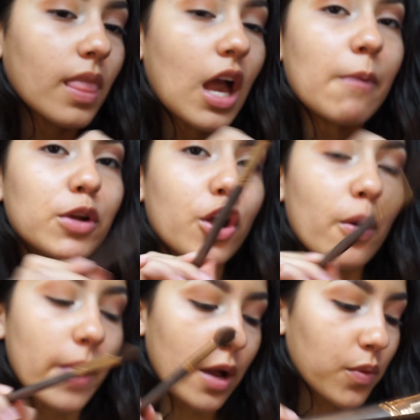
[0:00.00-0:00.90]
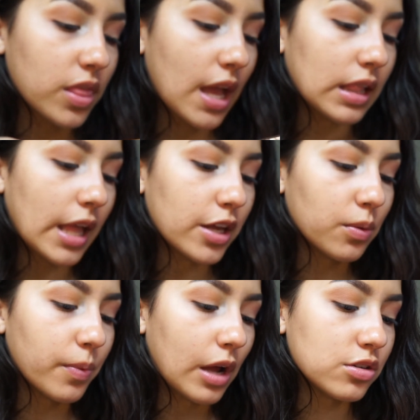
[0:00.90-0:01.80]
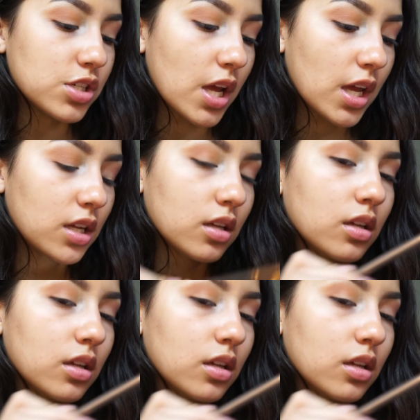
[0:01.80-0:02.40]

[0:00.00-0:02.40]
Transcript: I'm going to go back with that lighter brown shade